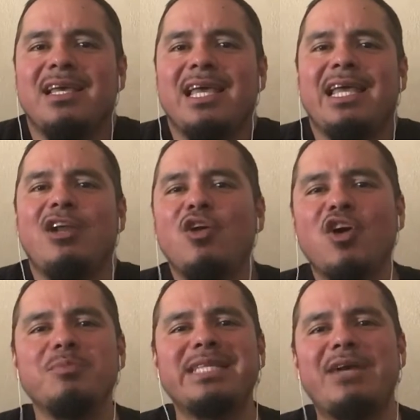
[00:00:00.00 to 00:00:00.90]
It all
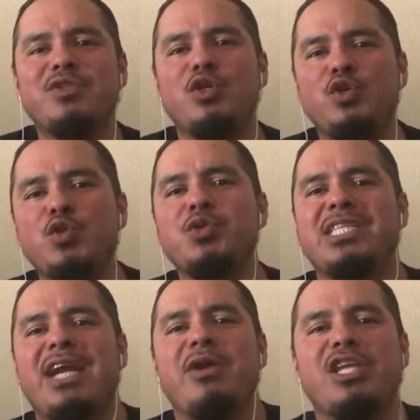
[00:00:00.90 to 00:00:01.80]
comes down to you
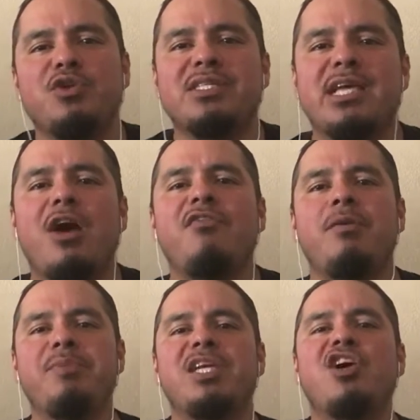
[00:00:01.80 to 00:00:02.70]
sharing yourself
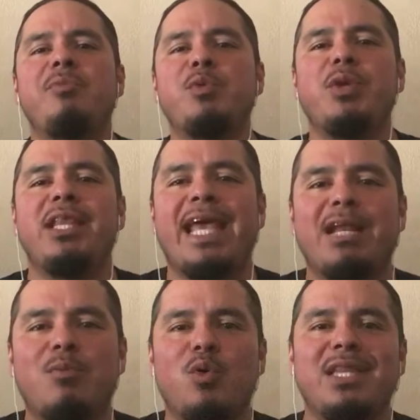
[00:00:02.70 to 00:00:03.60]
and becoming
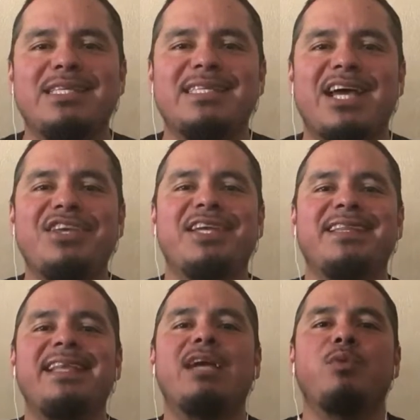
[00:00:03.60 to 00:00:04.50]
relatable, and this is how you
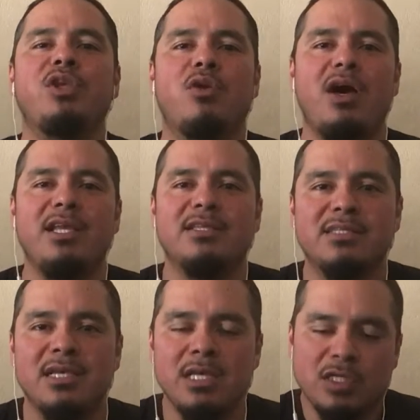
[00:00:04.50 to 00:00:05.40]
connect with your
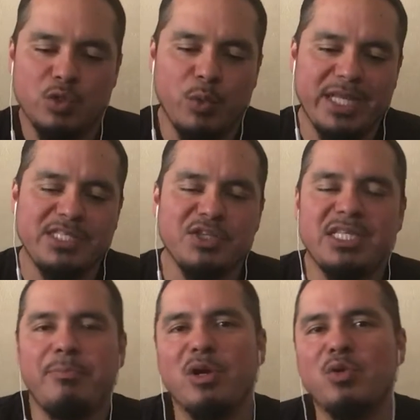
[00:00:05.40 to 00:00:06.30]
audience. So what is your
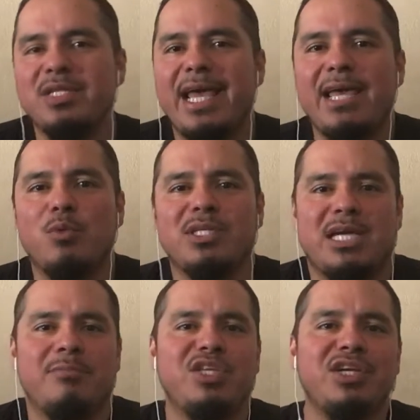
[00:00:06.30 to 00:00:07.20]
typical day? What
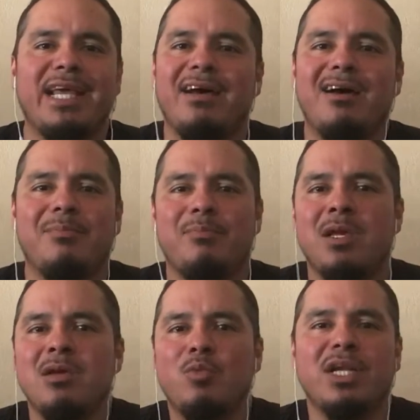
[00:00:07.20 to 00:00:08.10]
time do you get up?
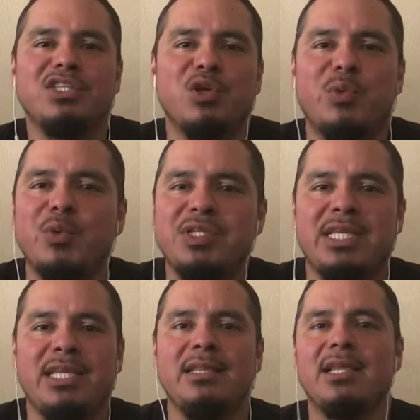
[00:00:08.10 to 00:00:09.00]
What is your
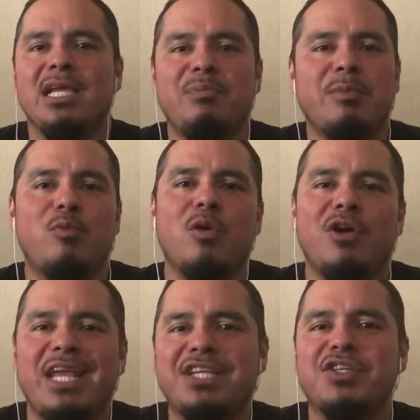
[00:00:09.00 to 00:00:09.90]
routine like? People are
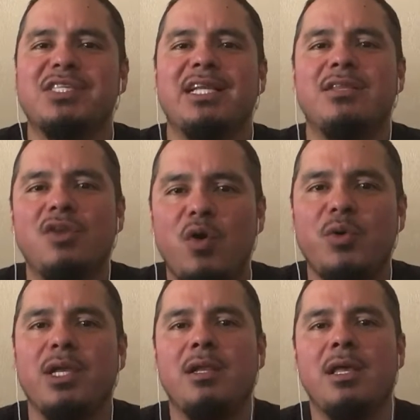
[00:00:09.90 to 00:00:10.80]
interested in
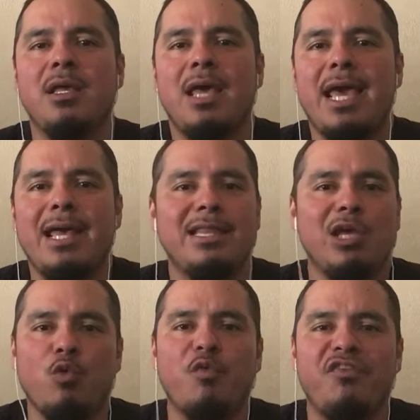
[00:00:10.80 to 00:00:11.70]
knowing, and
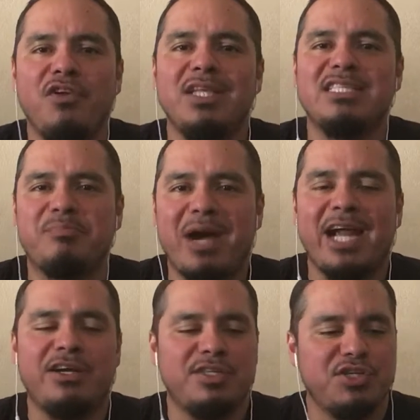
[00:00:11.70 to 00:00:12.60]
they will feel
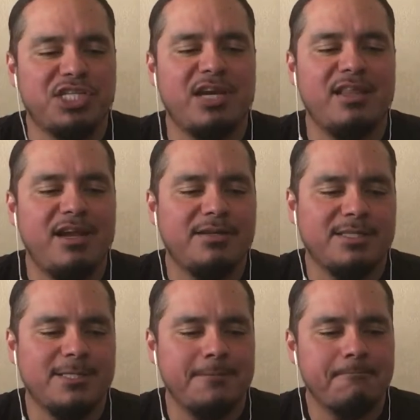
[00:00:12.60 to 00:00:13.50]
inspired to share
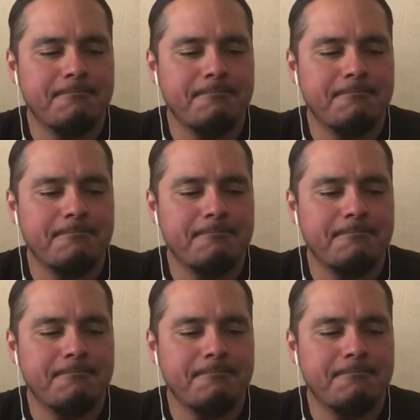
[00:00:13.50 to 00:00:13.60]
theirs.